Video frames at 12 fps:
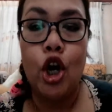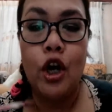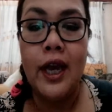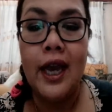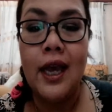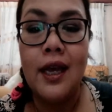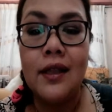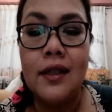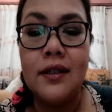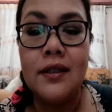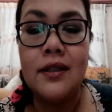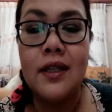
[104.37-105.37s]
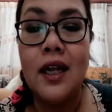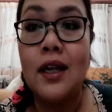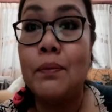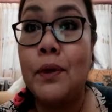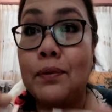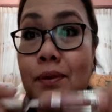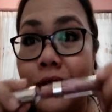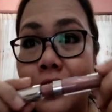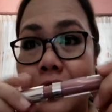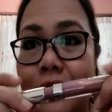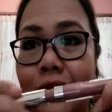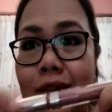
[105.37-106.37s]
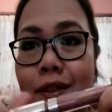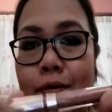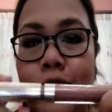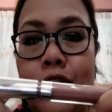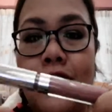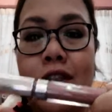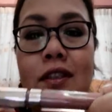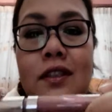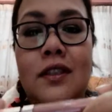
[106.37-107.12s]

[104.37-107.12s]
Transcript: Okay, this is ColourPop's lip gloss.